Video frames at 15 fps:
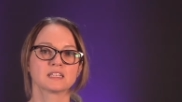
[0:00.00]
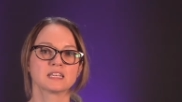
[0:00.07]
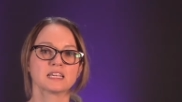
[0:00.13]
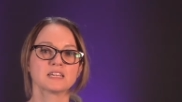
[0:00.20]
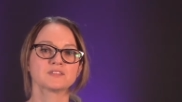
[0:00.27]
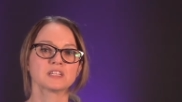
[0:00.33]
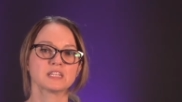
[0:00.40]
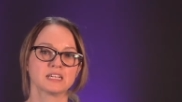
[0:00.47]

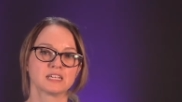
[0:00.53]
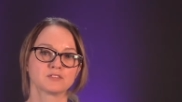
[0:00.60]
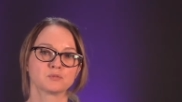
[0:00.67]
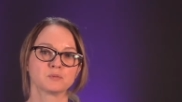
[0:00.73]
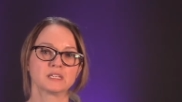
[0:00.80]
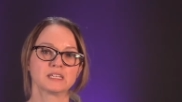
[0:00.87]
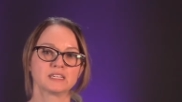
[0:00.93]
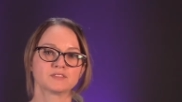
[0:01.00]
even if
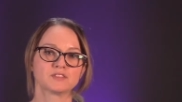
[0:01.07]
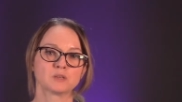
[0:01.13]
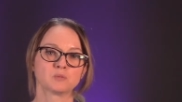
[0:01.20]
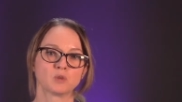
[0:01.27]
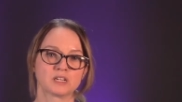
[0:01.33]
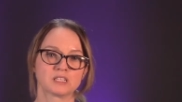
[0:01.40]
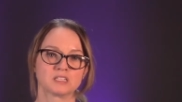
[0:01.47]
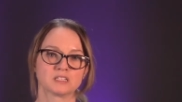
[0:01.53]
we give him
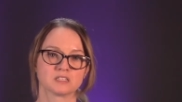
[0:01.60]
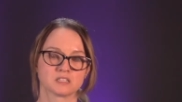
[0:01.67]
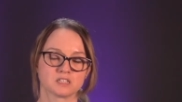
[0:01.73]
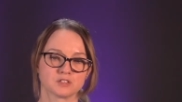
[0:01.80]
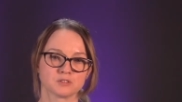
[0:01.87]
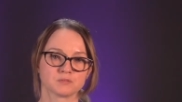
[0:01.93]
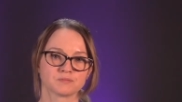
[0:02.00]
what he is due.